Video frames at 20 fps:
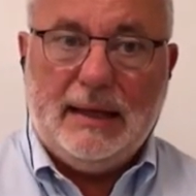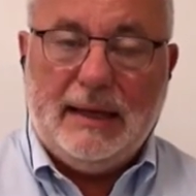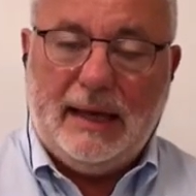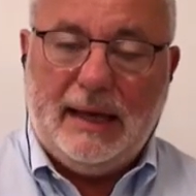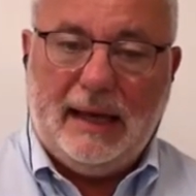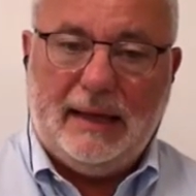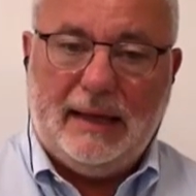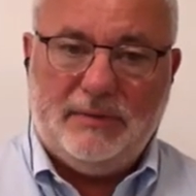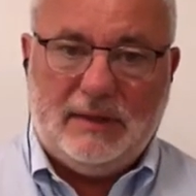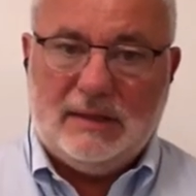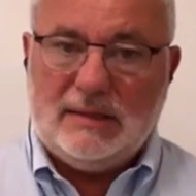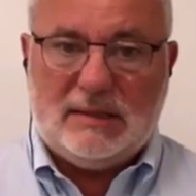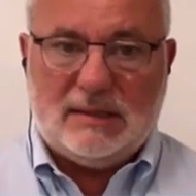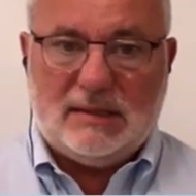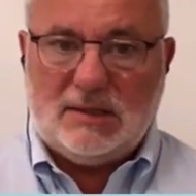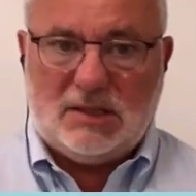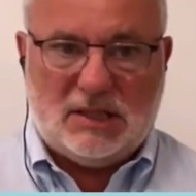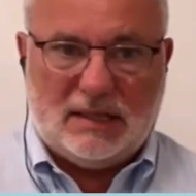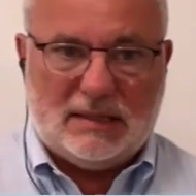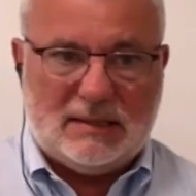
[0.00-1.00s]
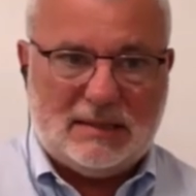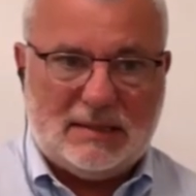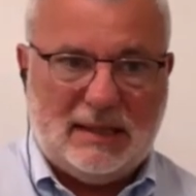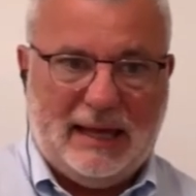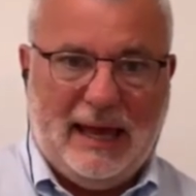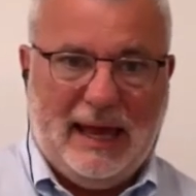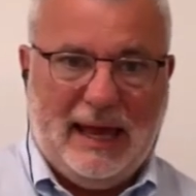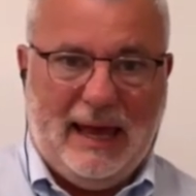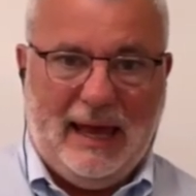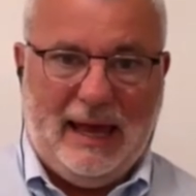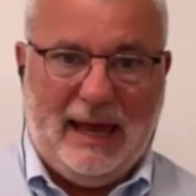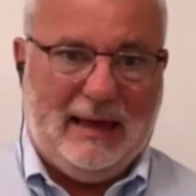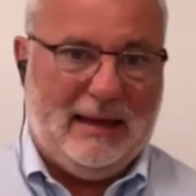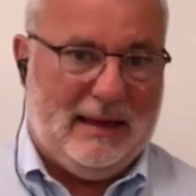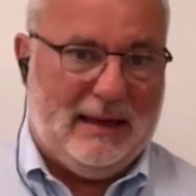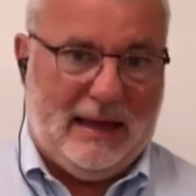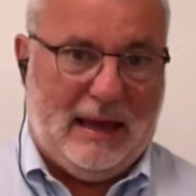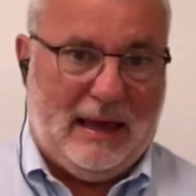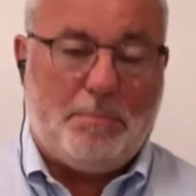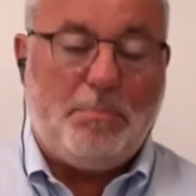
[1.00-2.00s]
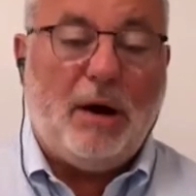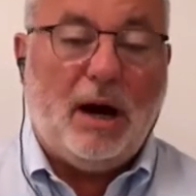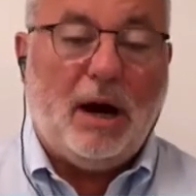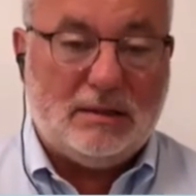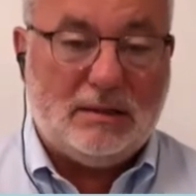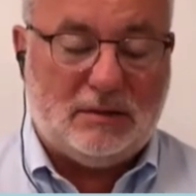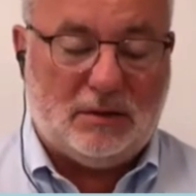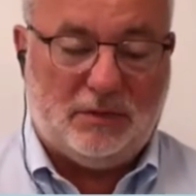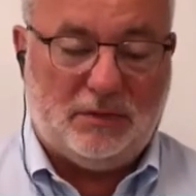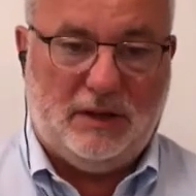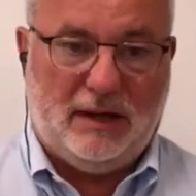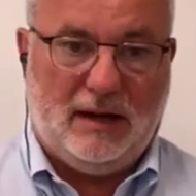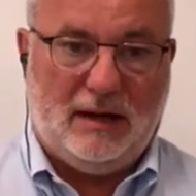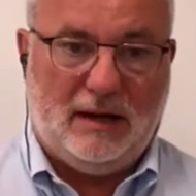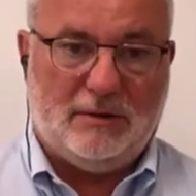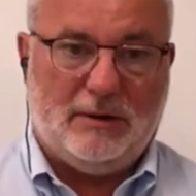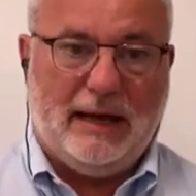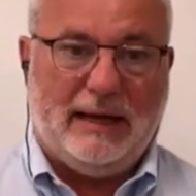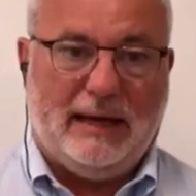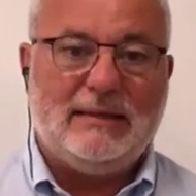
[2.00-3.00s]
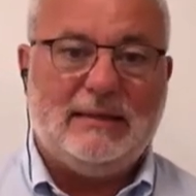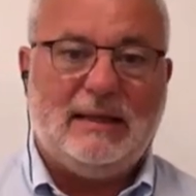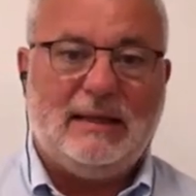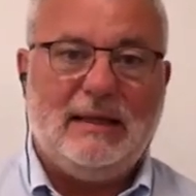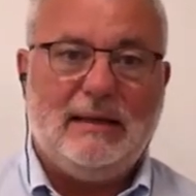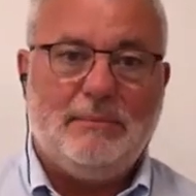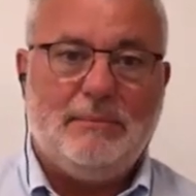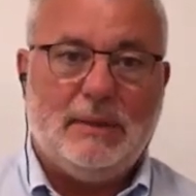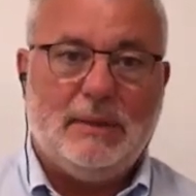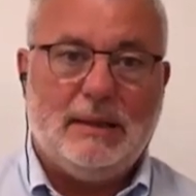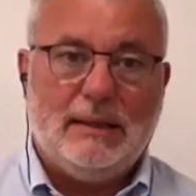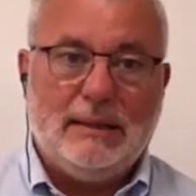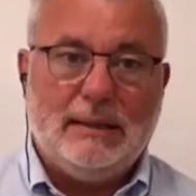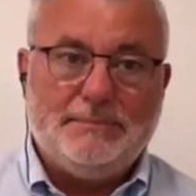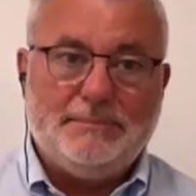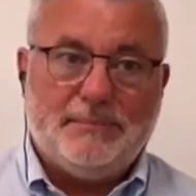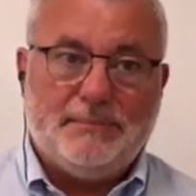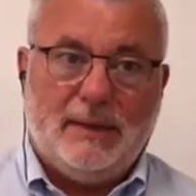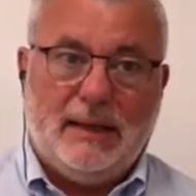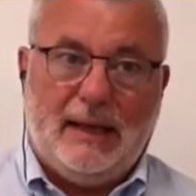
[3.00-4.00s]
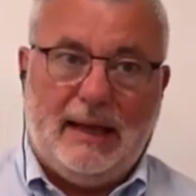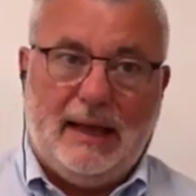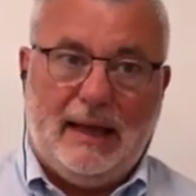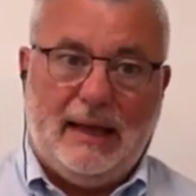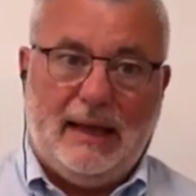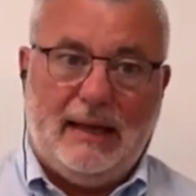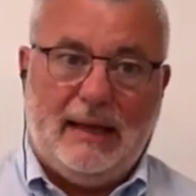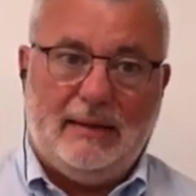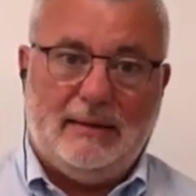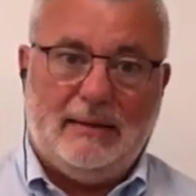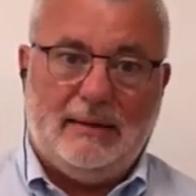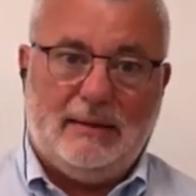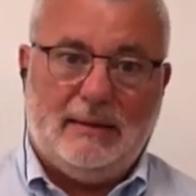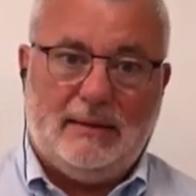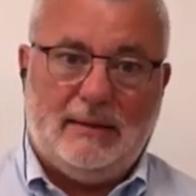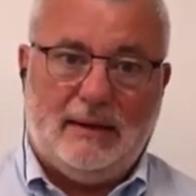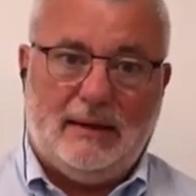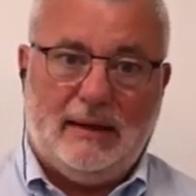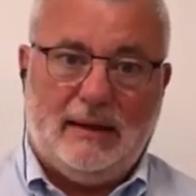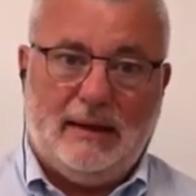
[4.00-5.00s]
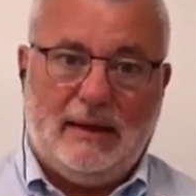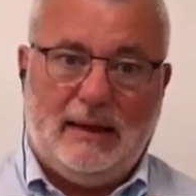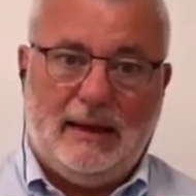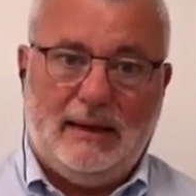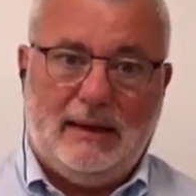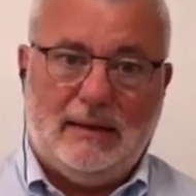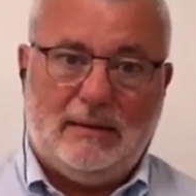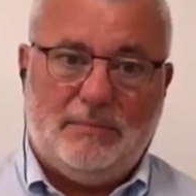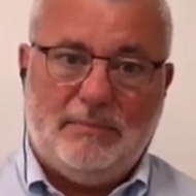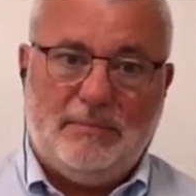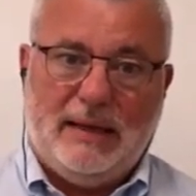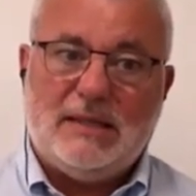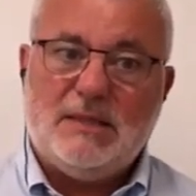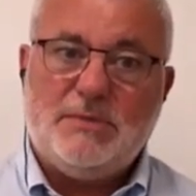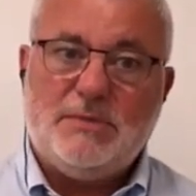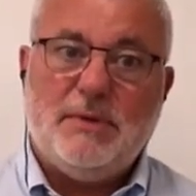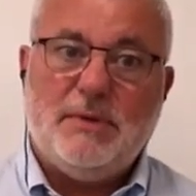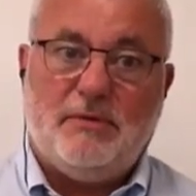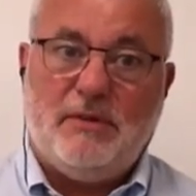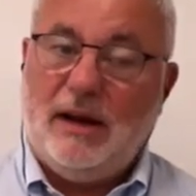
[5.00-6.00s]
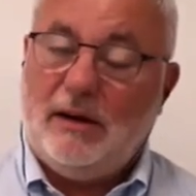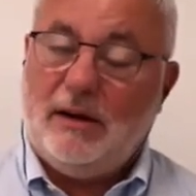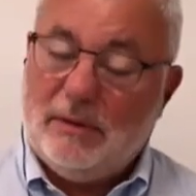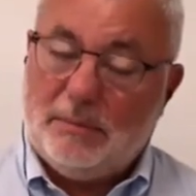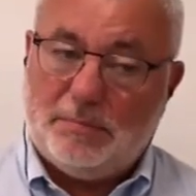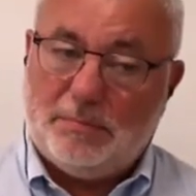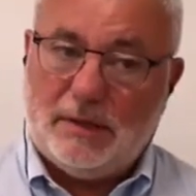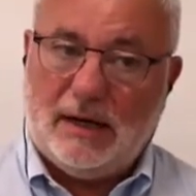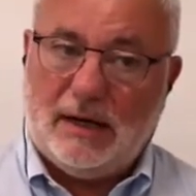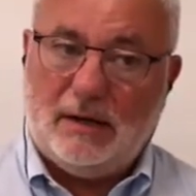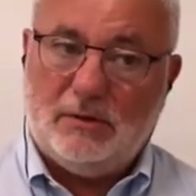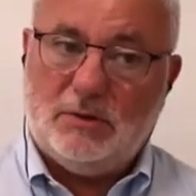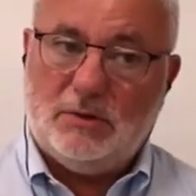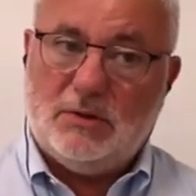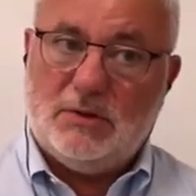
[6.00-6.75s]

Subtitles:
And this is just a part of the RI team. And it makes me very proud to